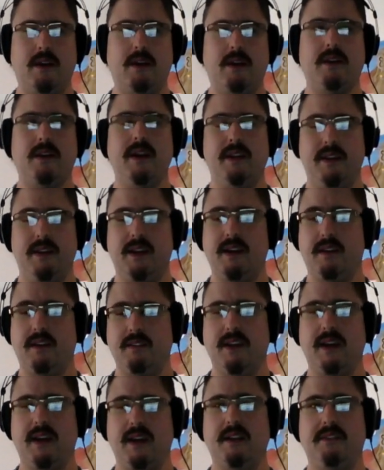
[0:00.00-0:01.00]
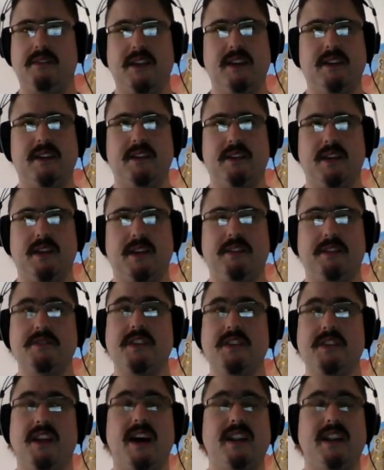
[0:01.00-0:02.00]
All right, yeah, thank you. Yeah,
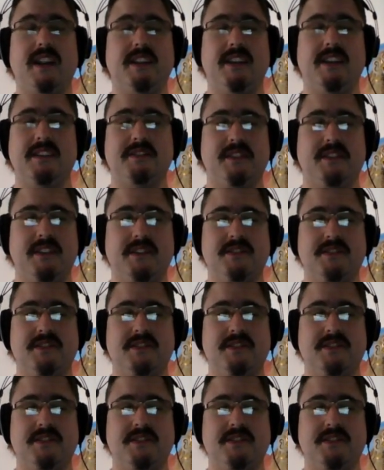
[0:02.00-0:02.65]
there's a lot of these